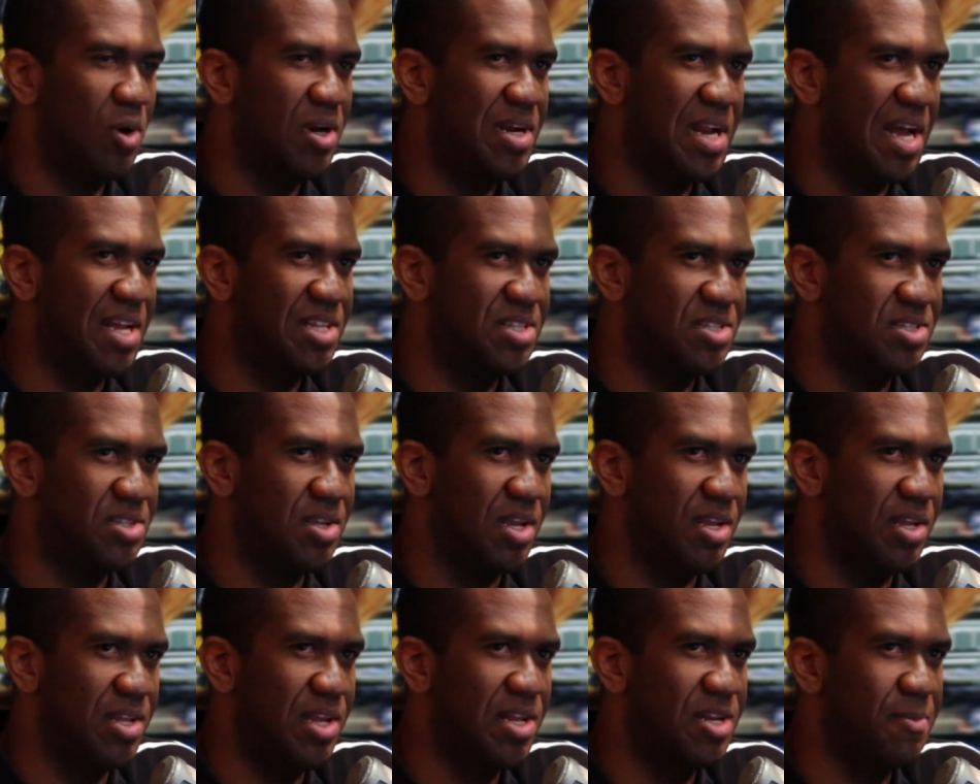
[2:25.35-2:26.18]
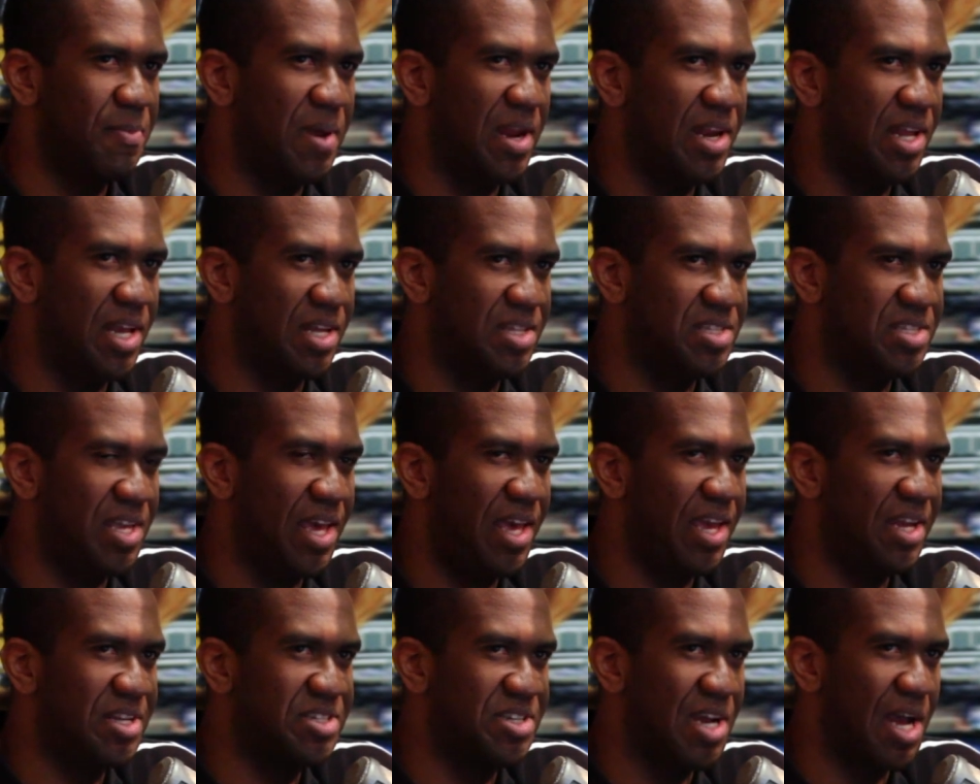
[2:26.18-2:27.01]
we're not intimating a
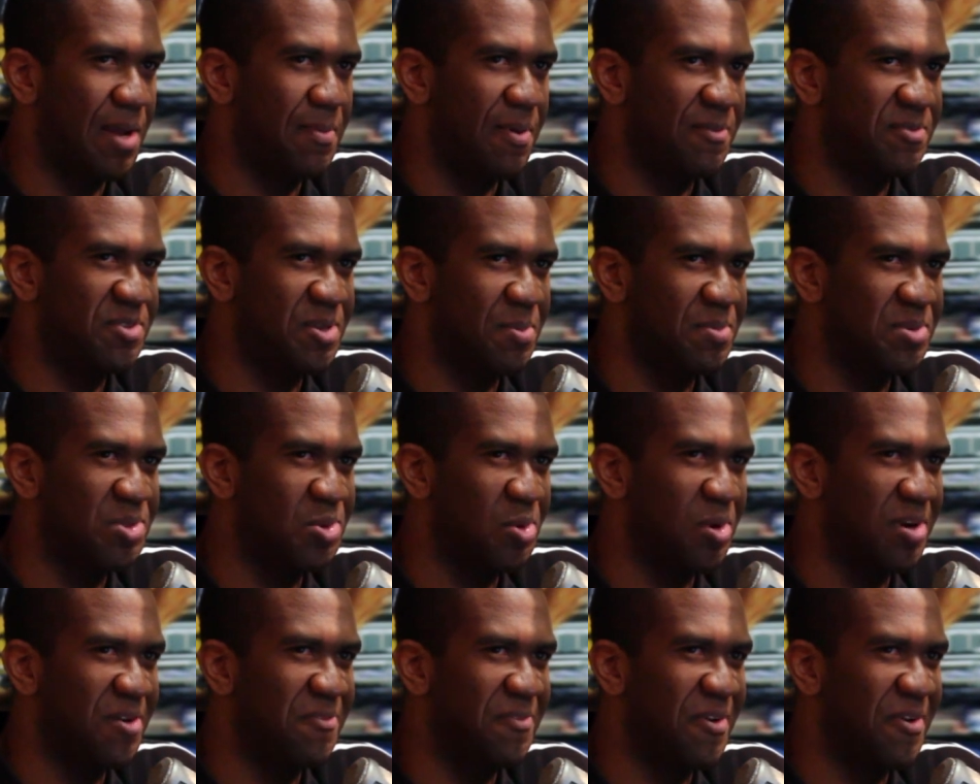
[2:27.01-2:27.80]
tank job of some sort